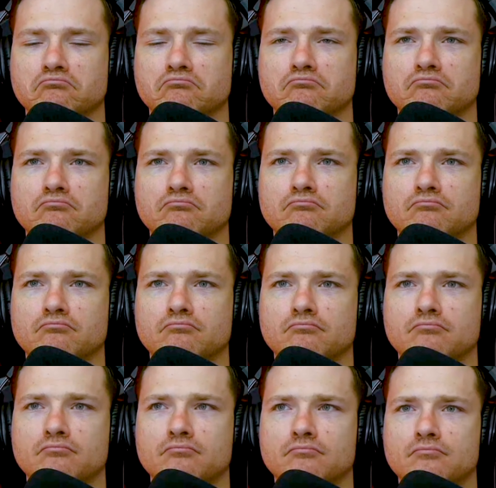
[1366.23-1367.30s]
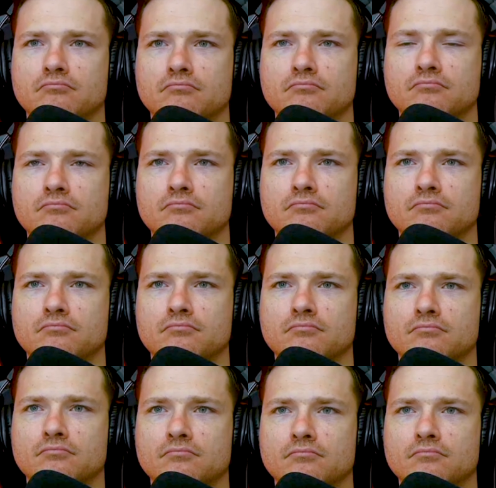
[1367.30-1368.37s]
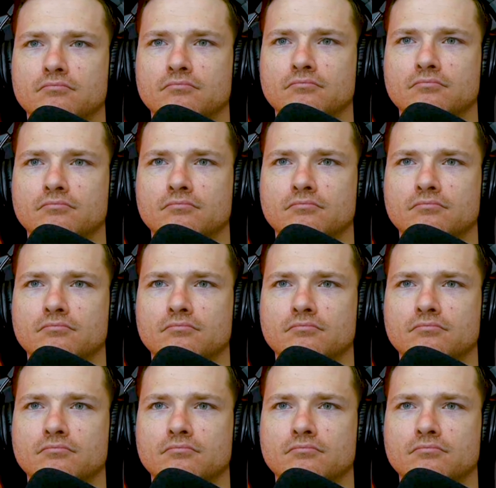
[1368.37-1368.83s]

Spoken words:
[no speech]